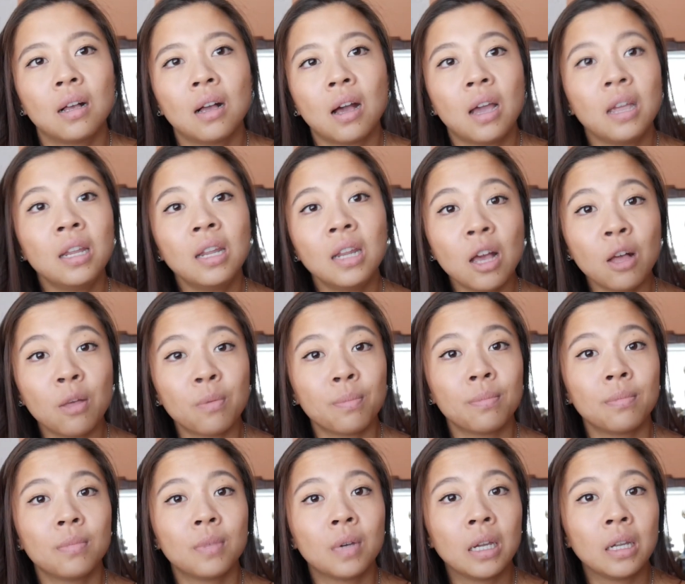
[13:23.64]
I need help.
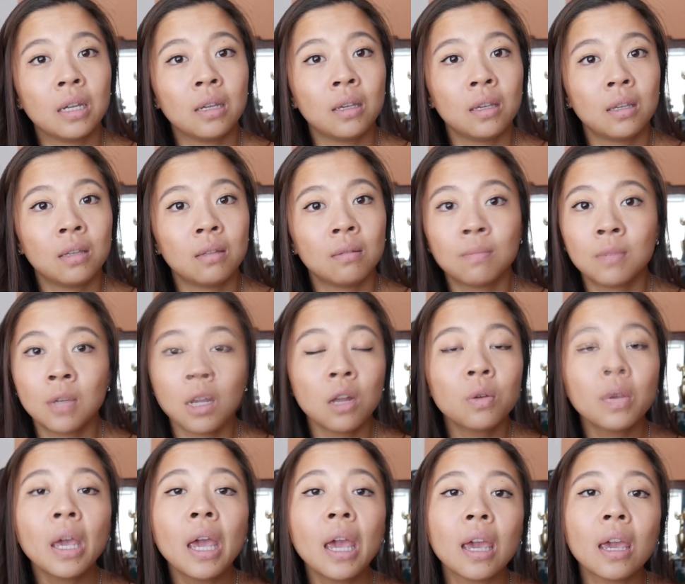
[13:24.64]
I'm not
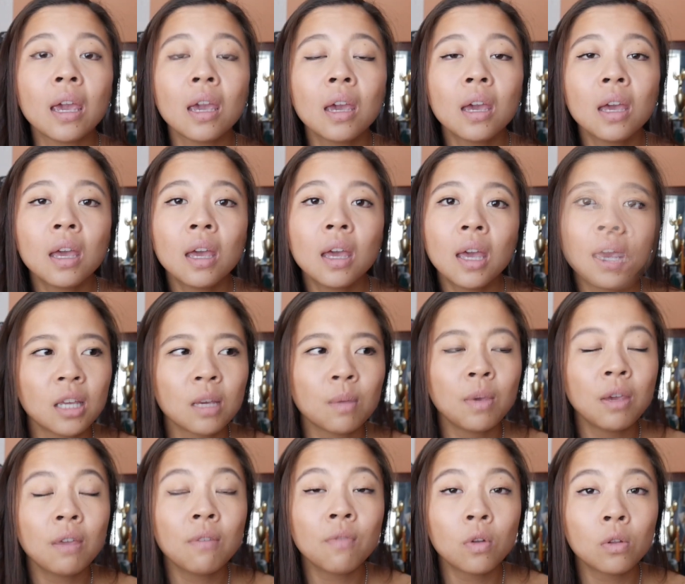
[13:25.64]
okay. Like
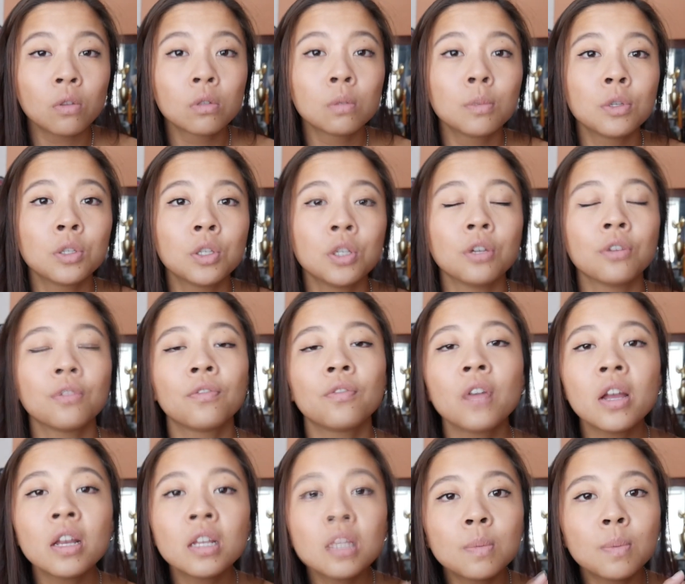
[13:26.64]
being vulnerable to your
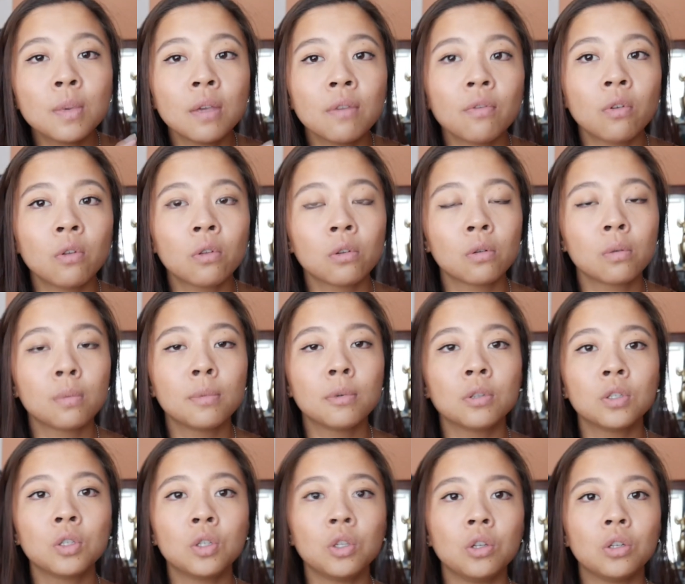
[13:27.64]
friends, being
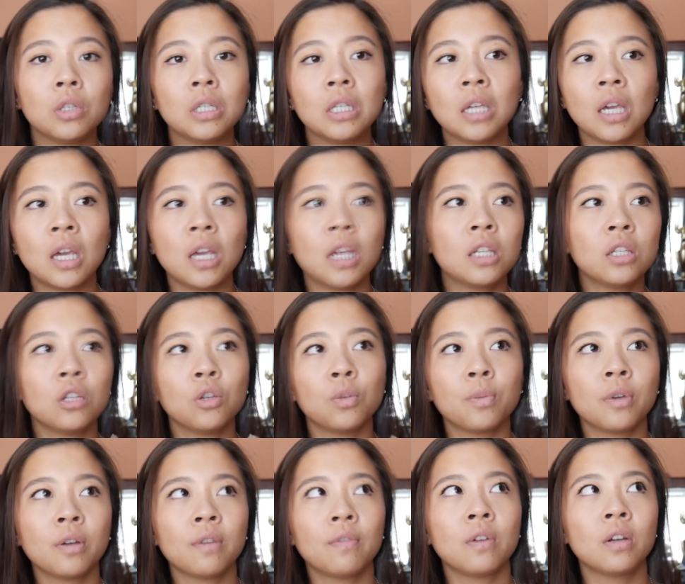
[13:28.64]
vulnerable to your TAs and your
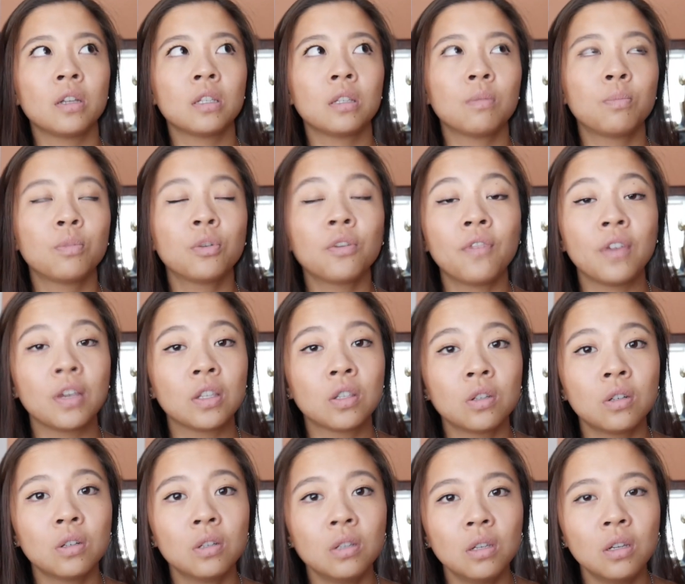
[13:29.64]

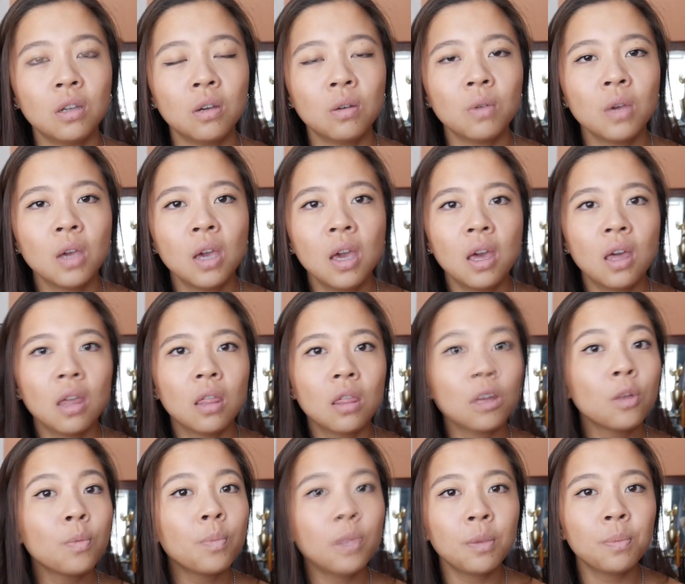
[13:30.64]
professors,
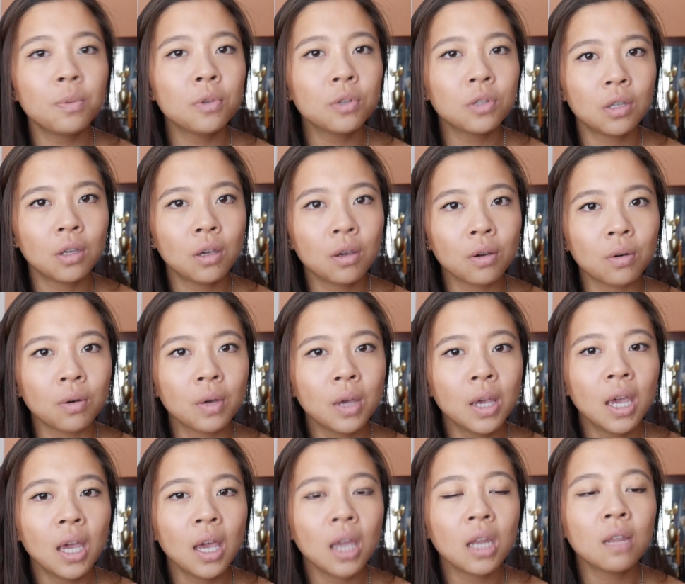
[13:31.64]
they're people too.
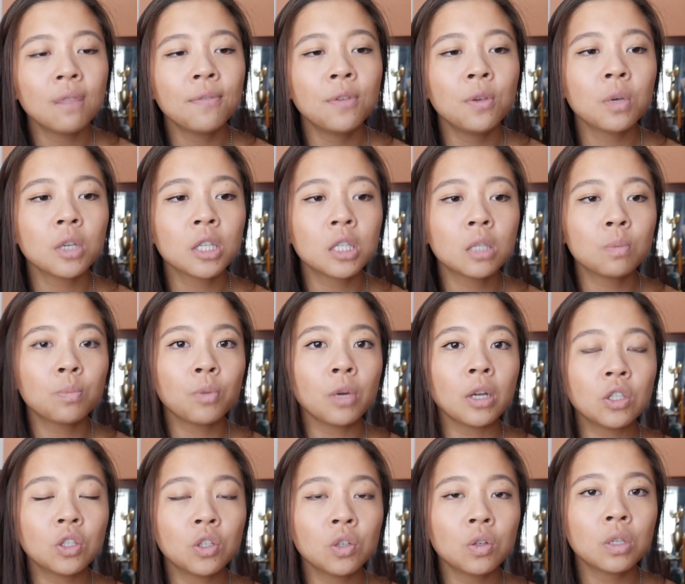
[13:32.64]
And if you
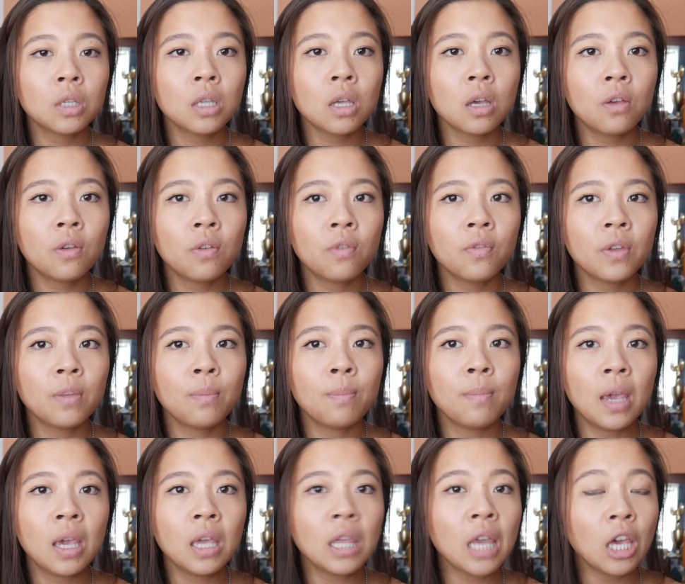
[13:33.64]
express yourself and
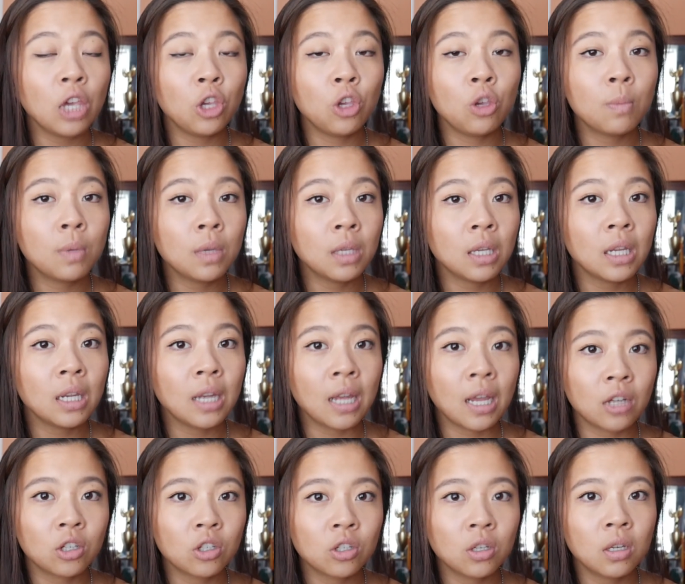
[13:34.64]
make that human
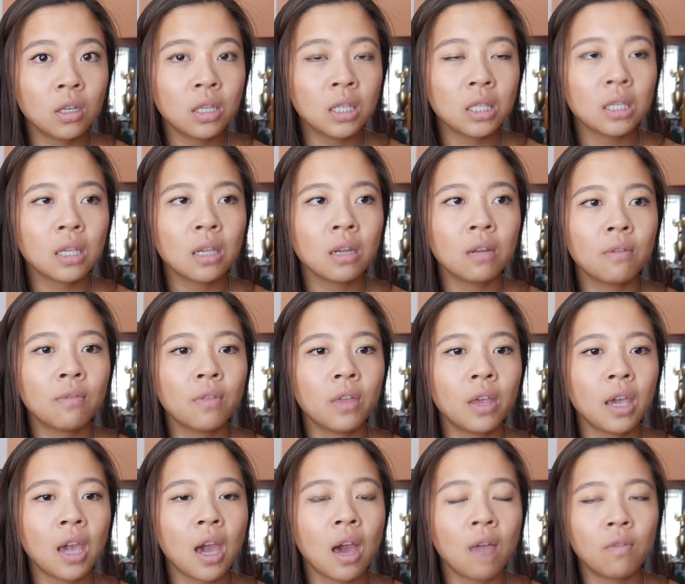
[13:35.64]
connection instead of
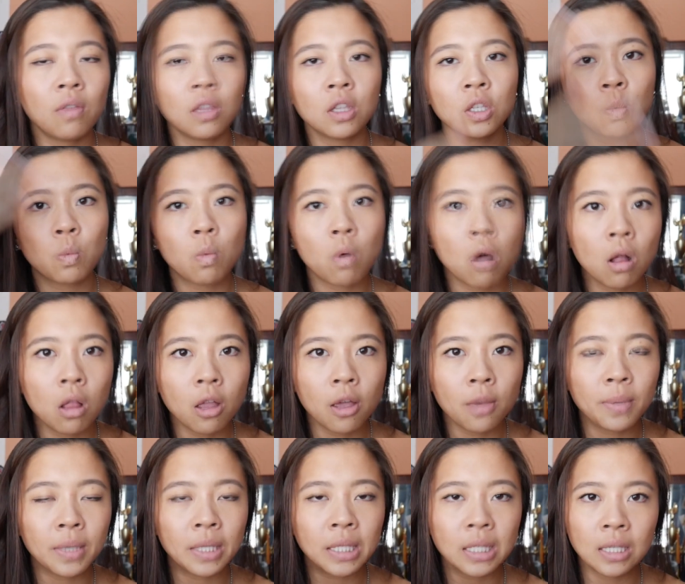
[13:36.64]
like having this wall
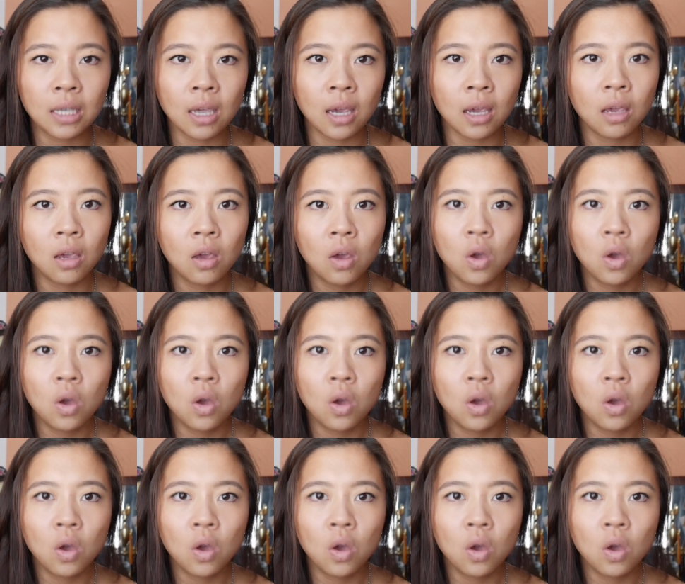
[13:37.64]
up and say,